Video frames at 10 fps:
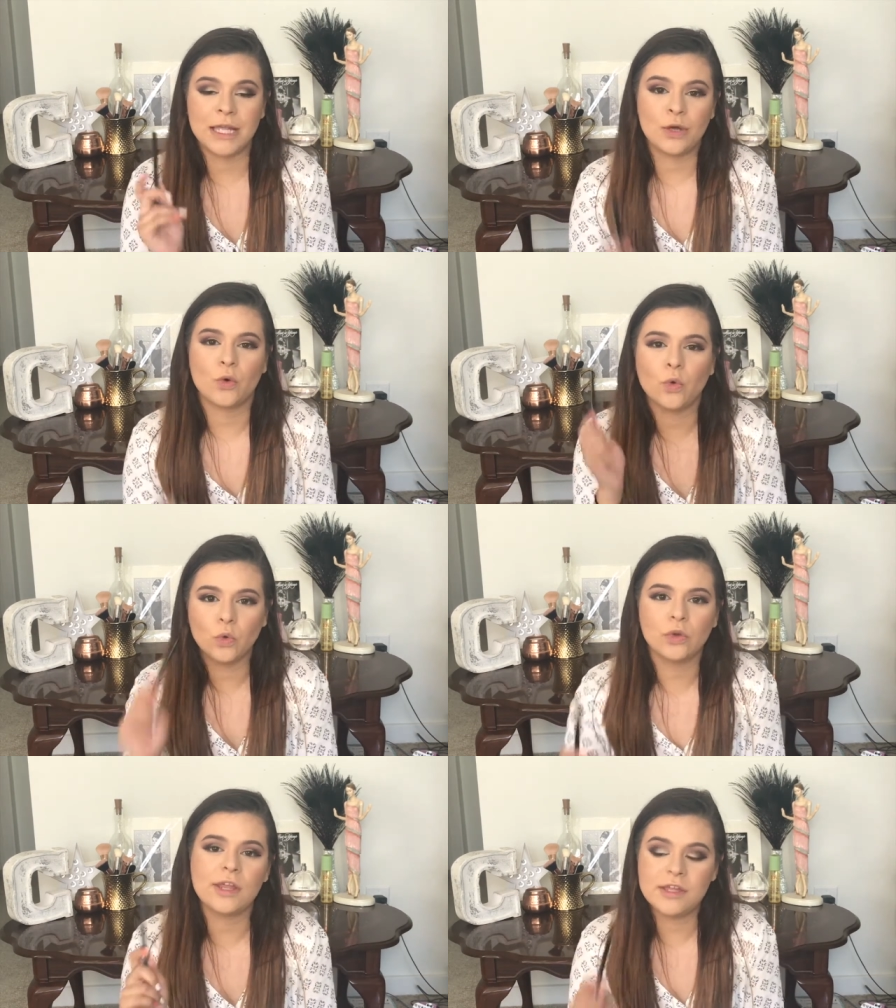My
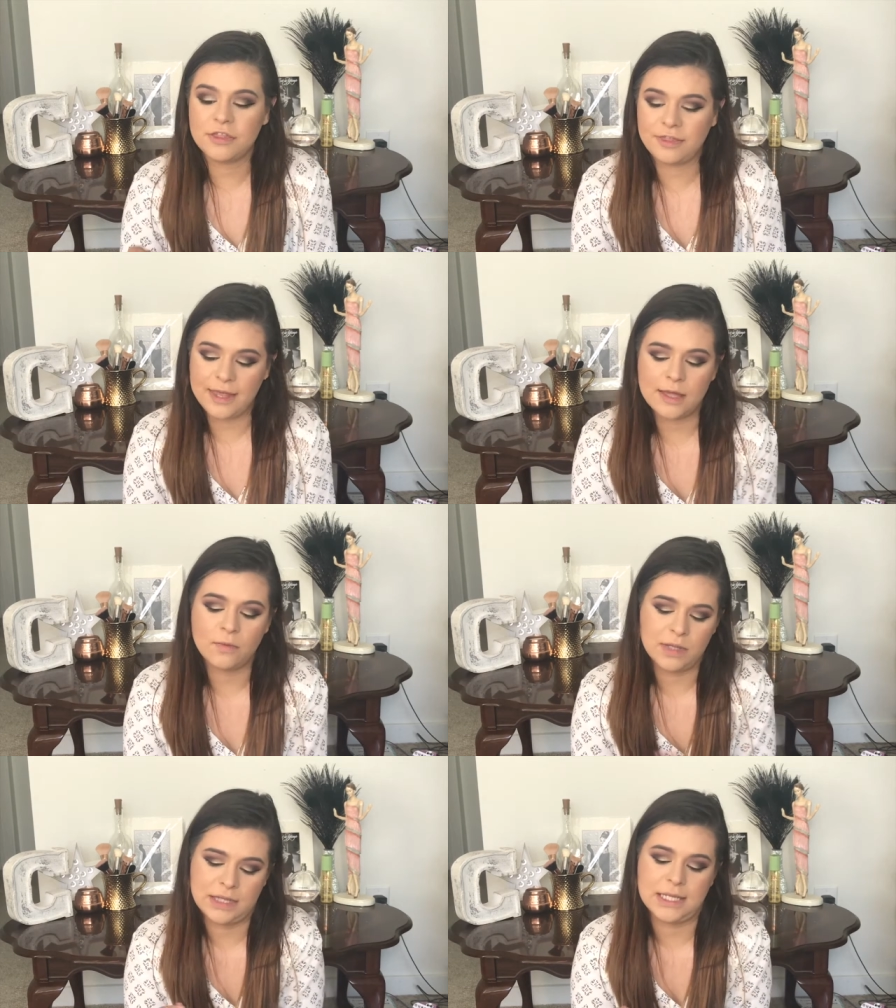only thing
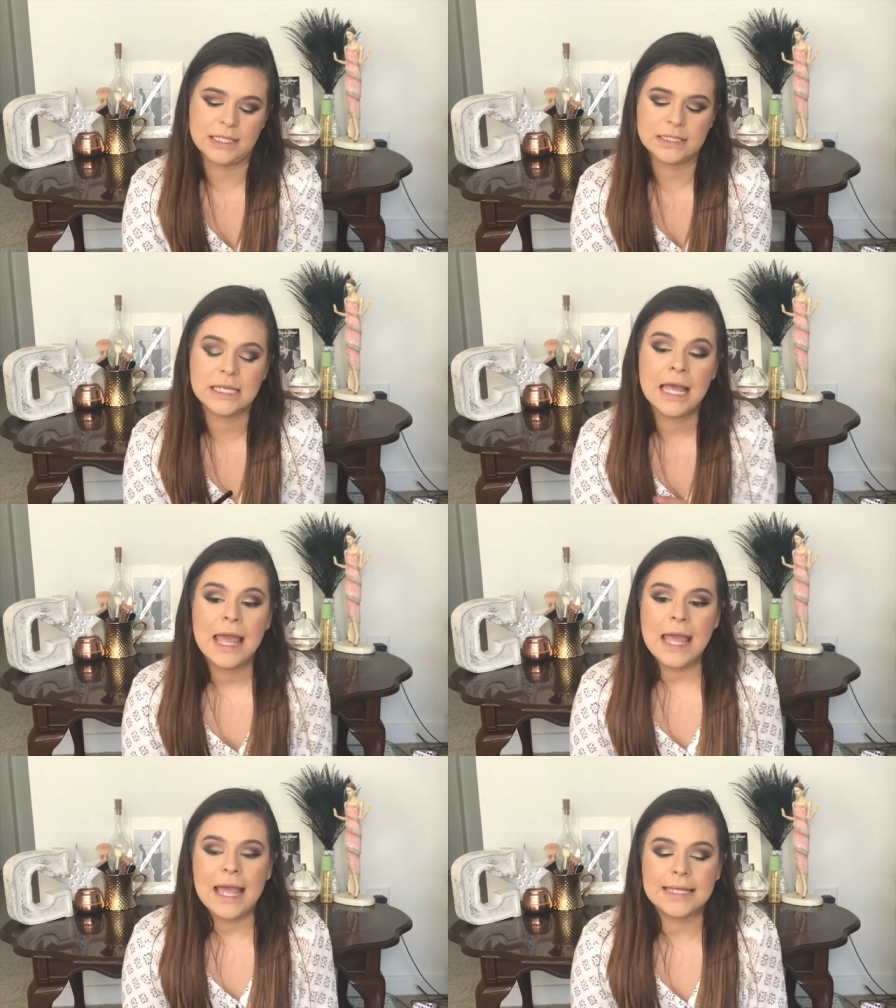with this
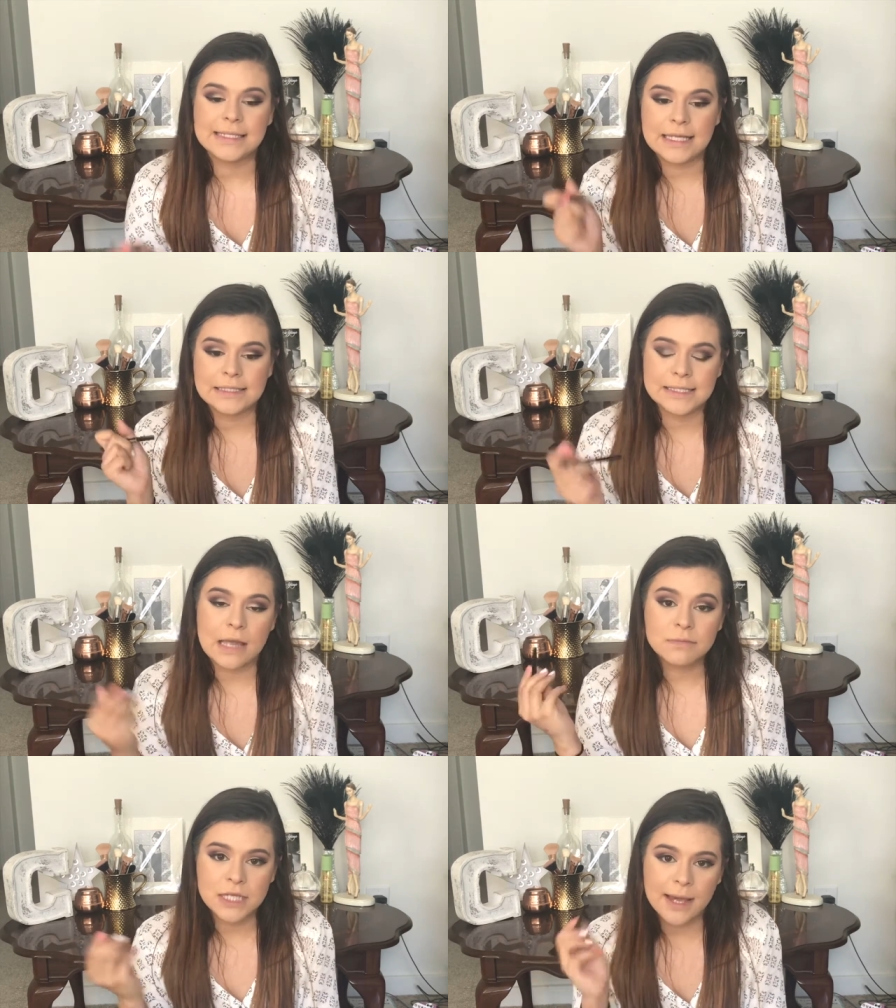is that
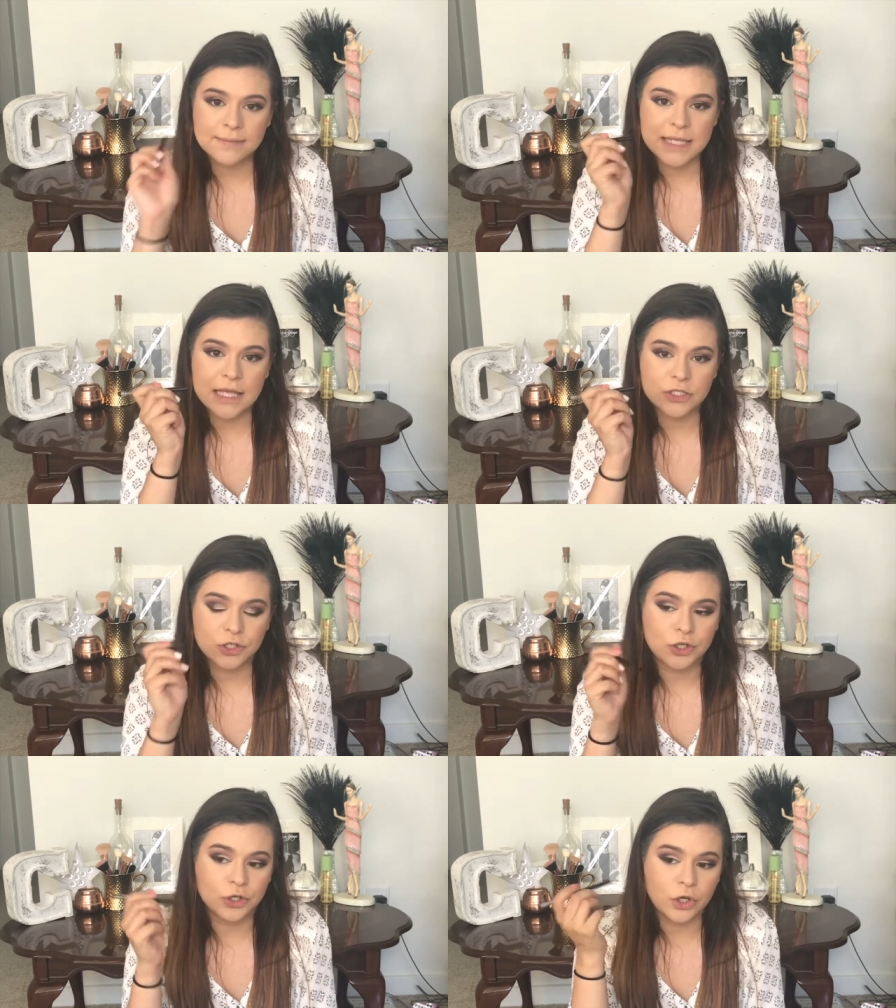sometimes as
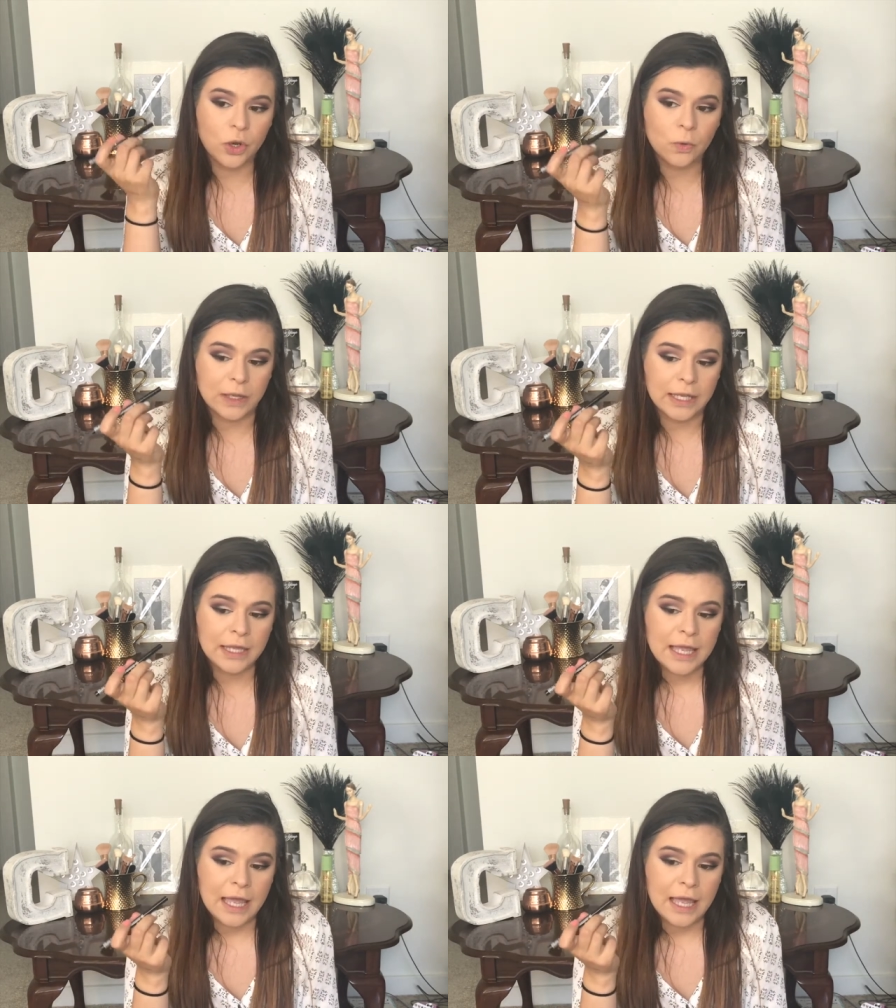you're going,